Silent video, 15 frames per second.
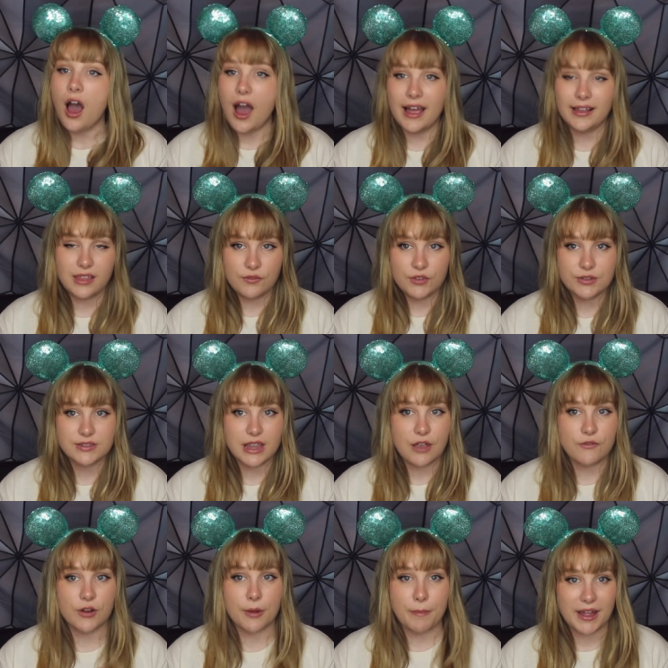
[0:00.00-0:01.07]
I love using
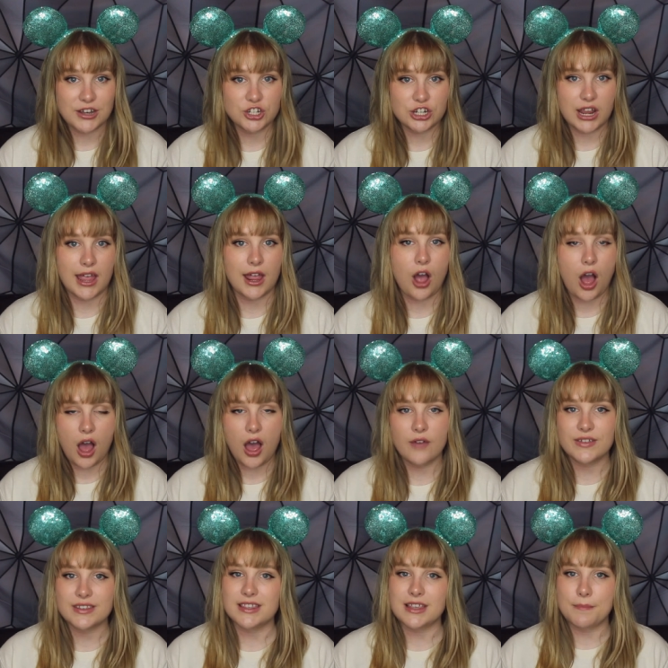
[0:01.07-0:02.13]
it for budgeting.
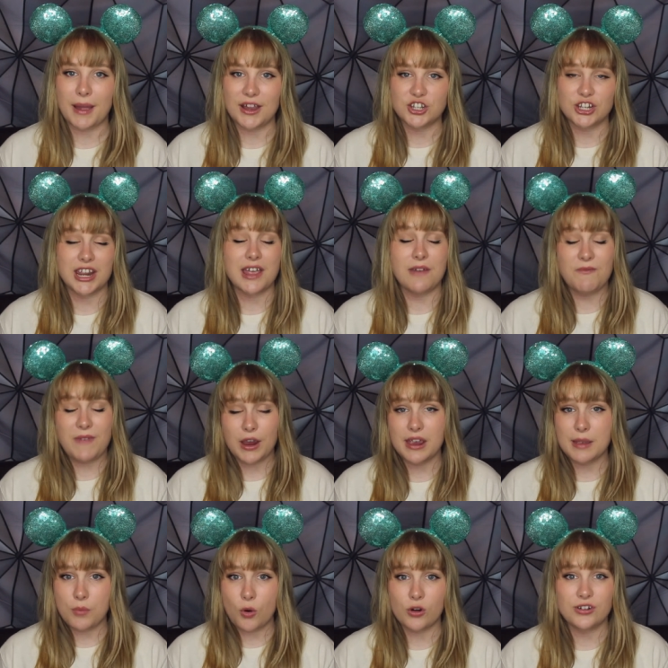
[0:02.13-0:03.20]
Obviously budgeting,
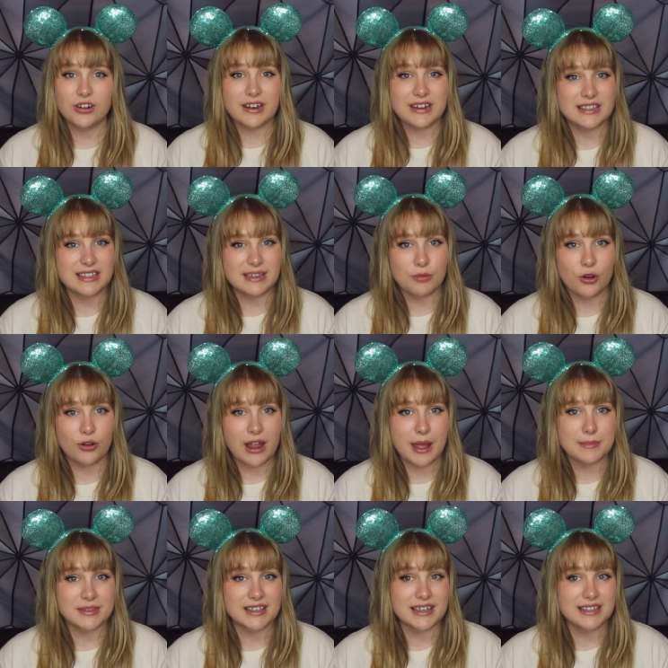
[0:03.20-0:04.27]
very important on Disney
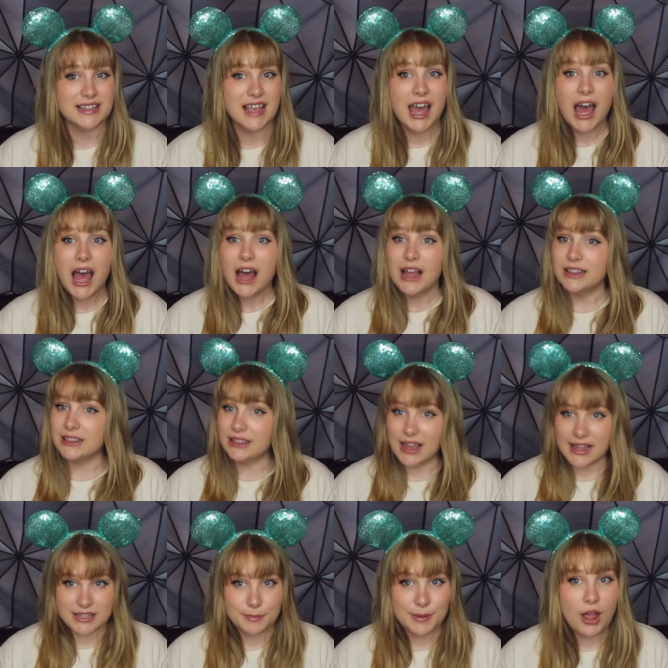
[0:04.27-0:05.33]
programs because
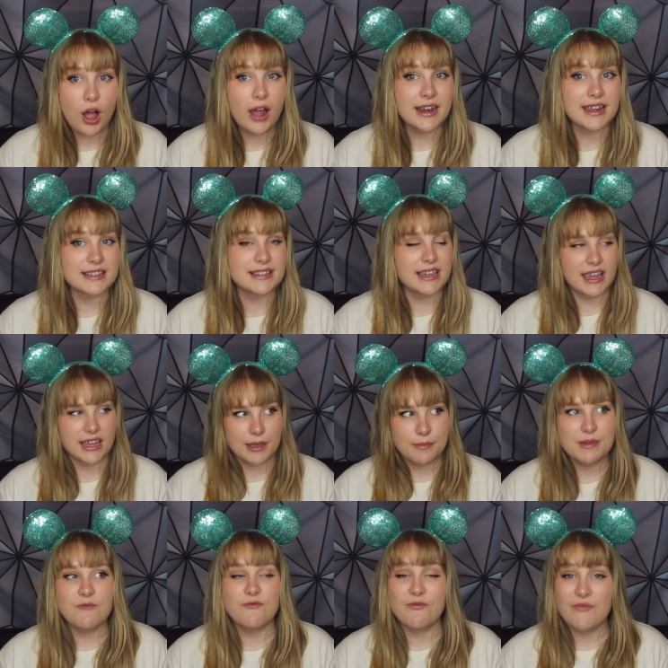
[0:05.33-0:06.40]
let's be honest, it can
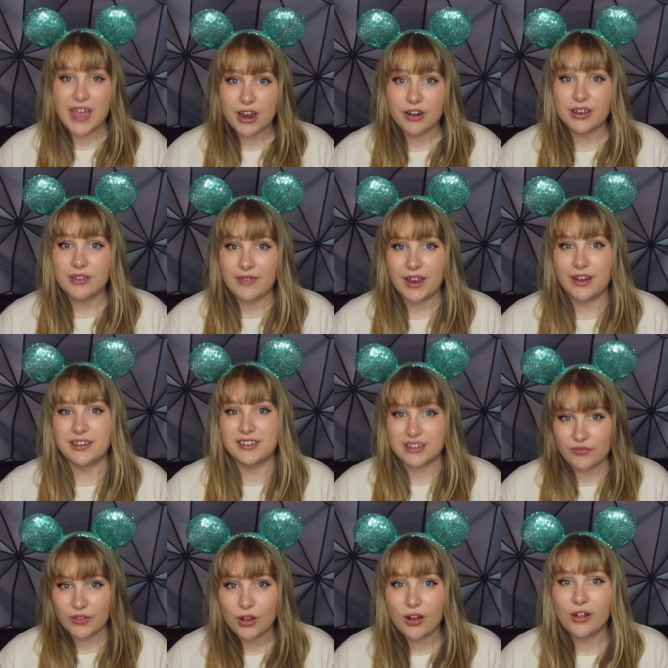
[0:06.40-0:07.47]
be very, very
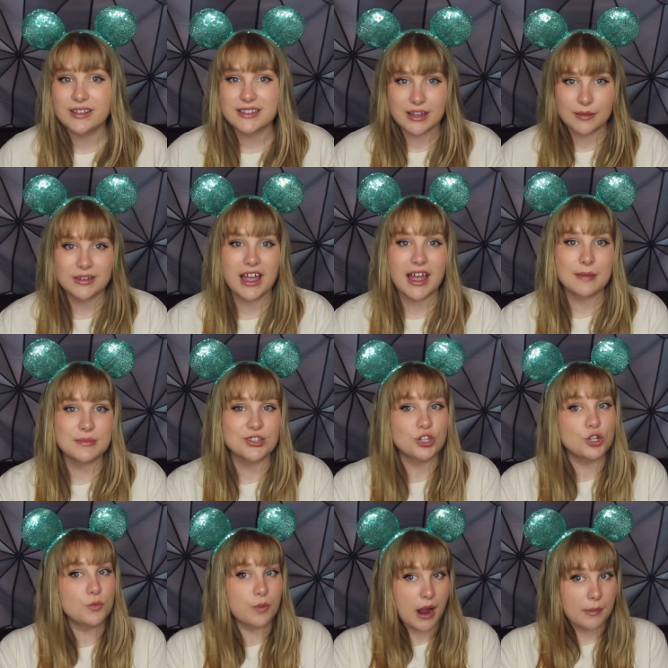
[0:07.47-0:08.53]
difficult sometimes
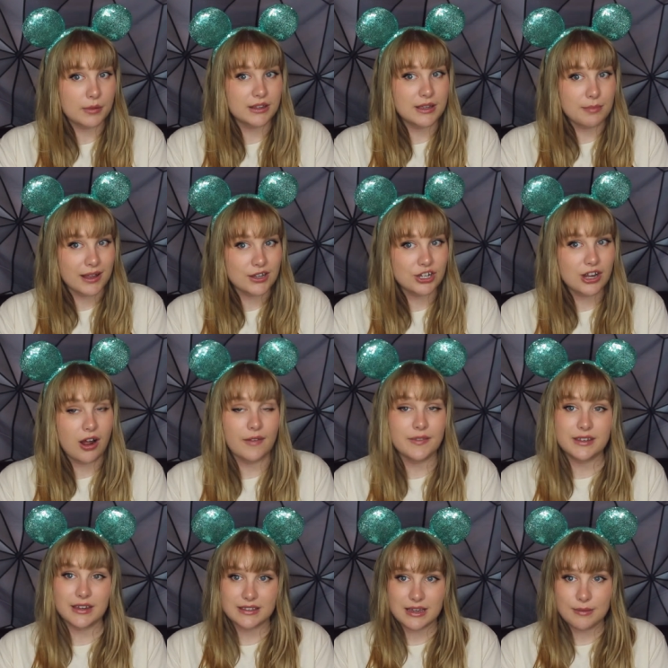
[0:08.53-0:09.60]
to properly budget on
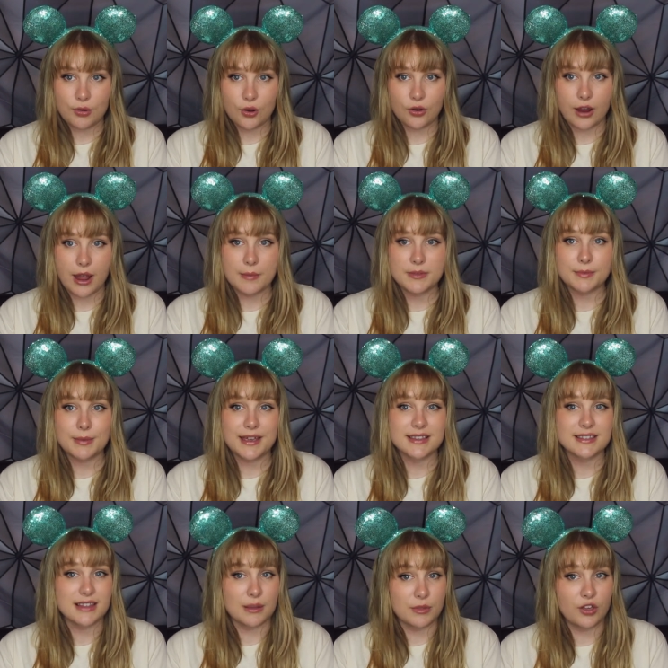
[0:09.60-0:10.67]
the Disney programs
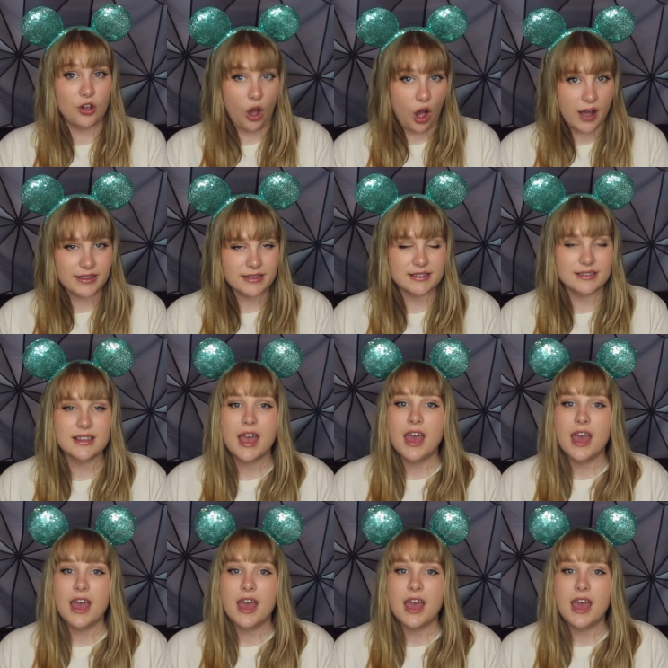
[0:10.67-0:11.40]
because some of the costs,